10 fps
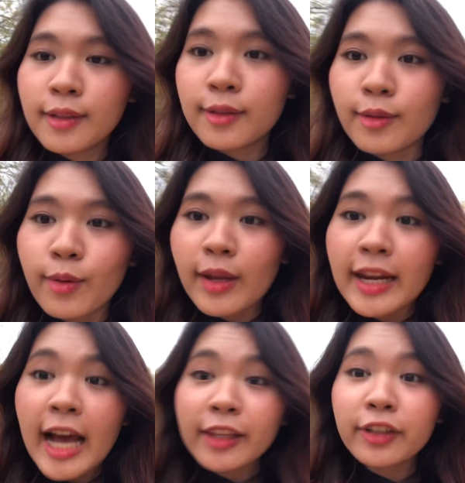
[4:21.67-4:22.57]
So
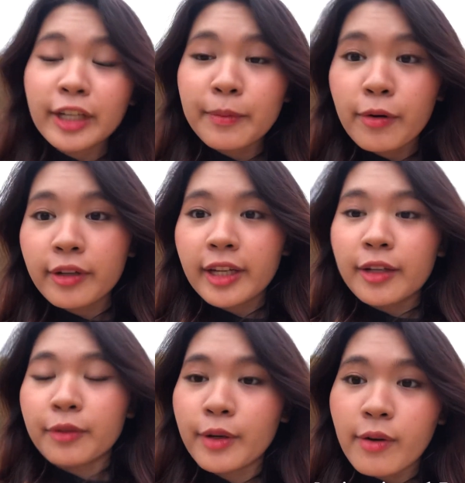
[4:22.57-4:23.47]
another
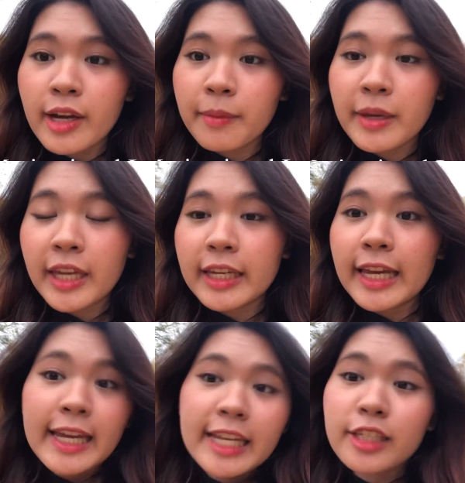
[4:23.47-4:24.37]
important requirement
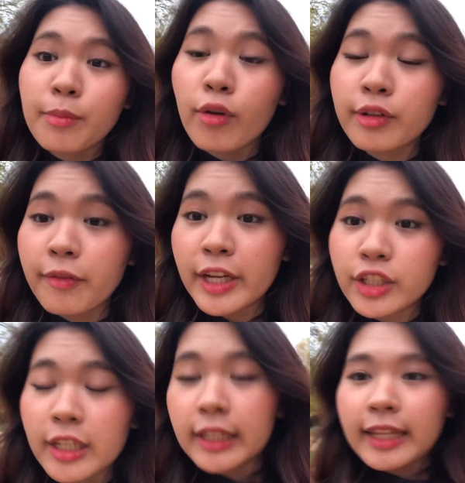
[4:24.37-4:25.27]
is
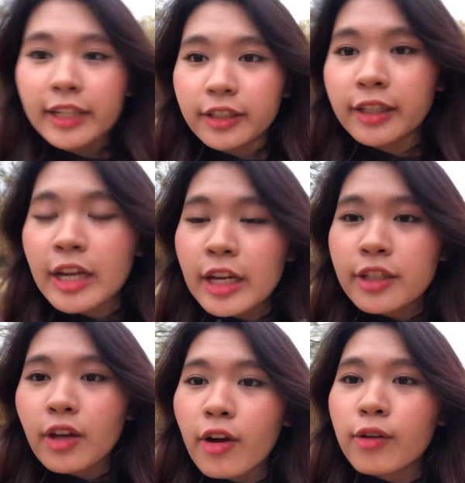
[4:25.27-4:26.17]
motivational letter.
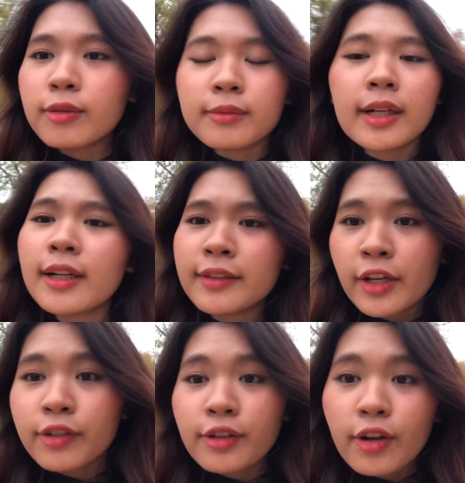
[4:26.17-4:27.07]
So they
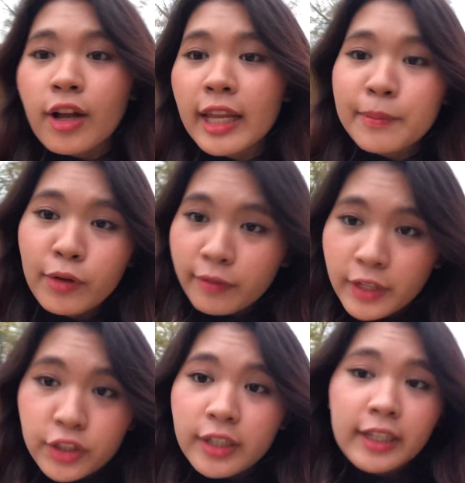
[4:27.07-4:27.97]
also call it
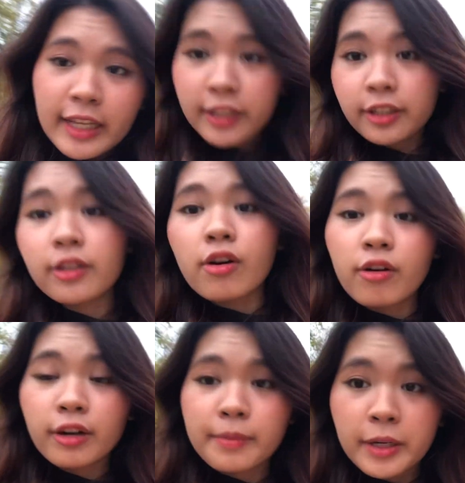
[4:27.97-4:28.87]
motivational letter
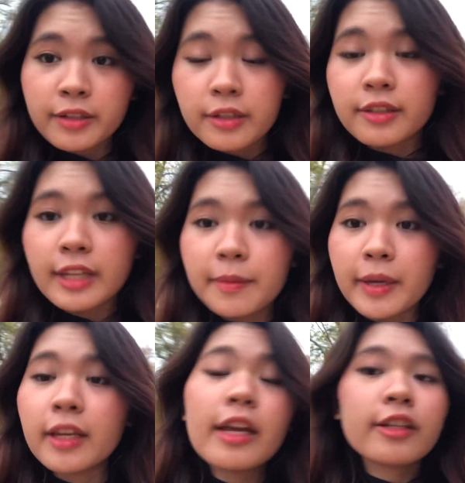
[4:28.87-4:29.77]
or personal statement.